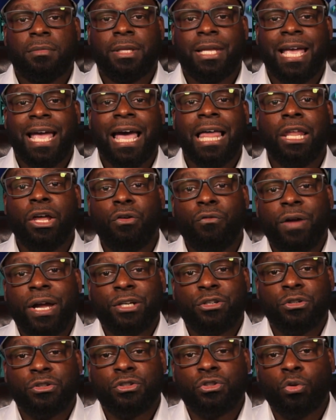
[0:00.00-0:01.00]
Hello,
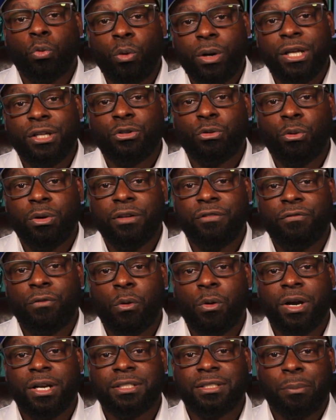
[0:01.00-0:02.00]
veterans.
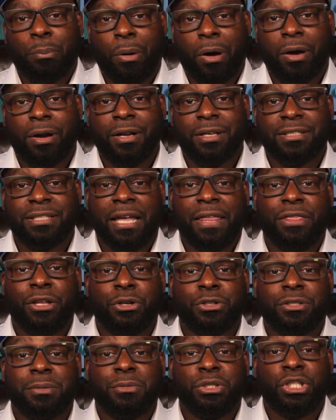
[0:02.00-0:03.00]
2024 is upon us, and
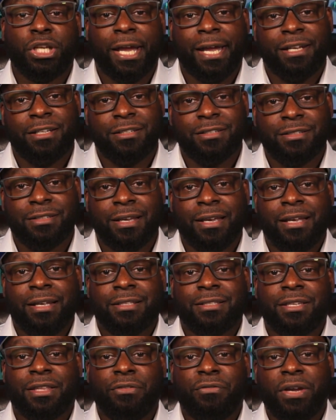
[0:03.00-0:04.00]
there's some changes
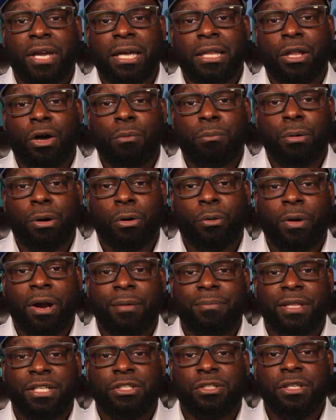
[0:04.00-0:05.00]
to the VA loan
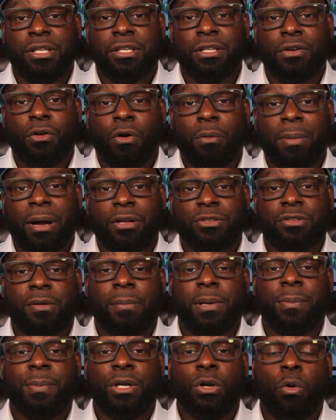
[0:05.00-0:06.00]
program that you need to know about. So I'm going
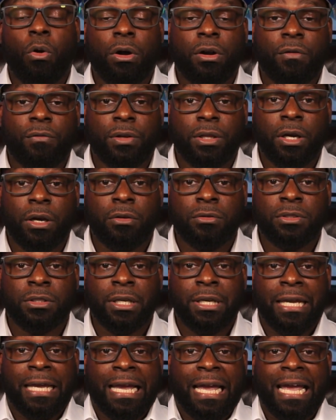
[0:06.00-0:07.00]
to be going over those.
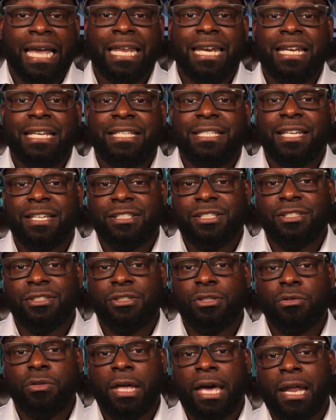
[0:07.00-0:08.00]
In addition
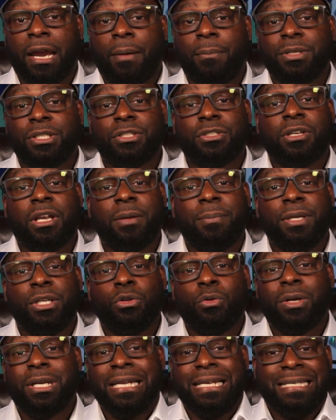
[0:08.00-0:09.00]
to that, I'm just going to be
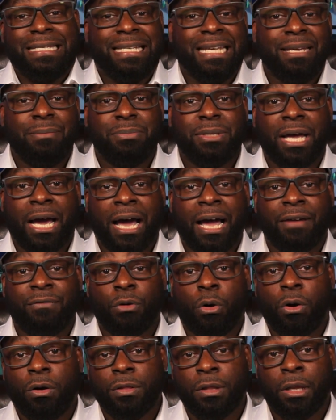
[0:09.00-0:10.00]
doing a deep dive
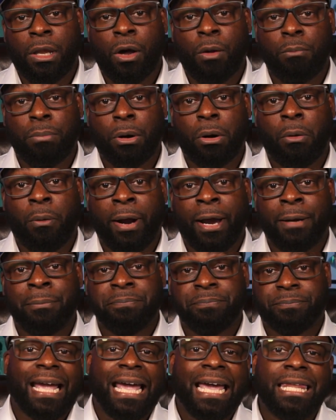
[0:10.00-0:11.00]
on the loan program
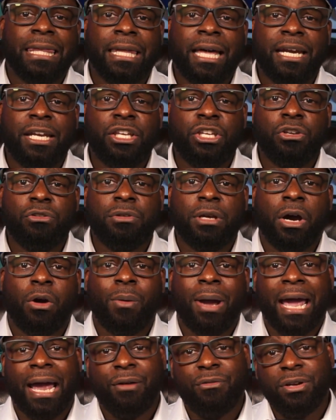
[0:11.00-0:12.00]
and letting you know
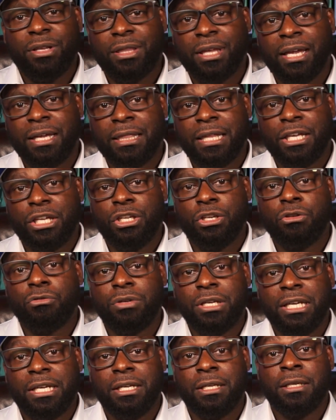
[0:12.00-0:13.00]
everything that you
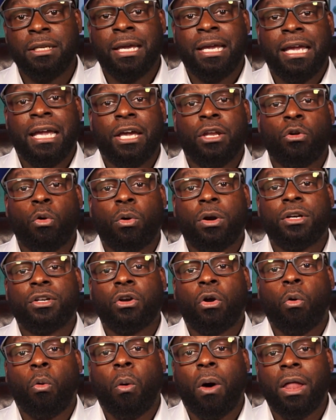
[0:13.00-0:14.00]
need in order to
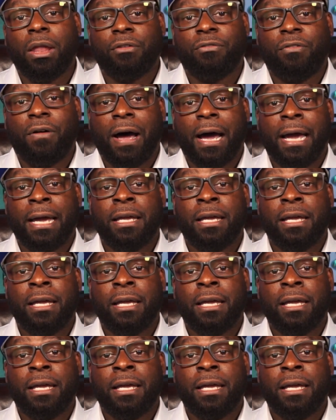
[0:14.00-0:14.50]
qualify